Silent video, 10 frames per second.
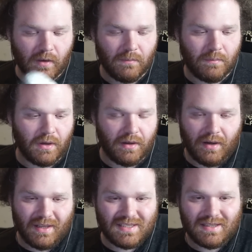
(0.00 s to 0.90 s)
but
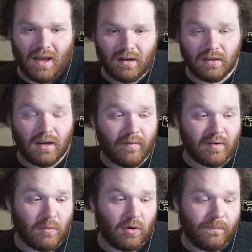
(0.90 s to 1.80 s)
it's not
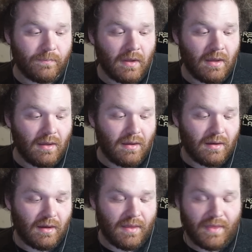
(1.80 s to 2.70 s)
uncomfortable,
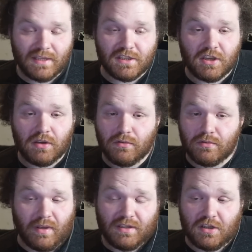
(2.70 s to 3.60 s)
and that's a huge
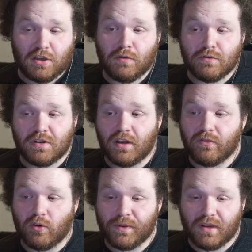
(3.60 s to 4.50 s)
thing
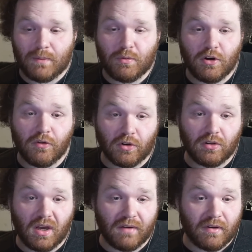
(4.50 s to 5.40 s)
for me that I put over a
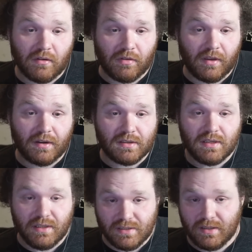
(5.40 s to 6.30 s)
lot of other things.
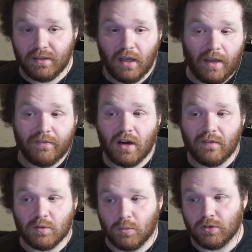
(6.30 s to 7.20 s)
Is the knife
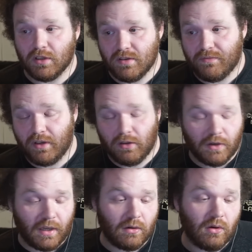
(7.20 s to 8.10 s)
comfortable? Does it feel
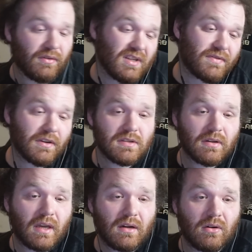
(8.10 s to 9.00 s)
okay to hold? This feels
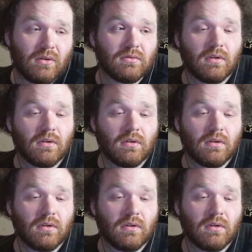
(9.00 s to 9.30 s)
okay to hold.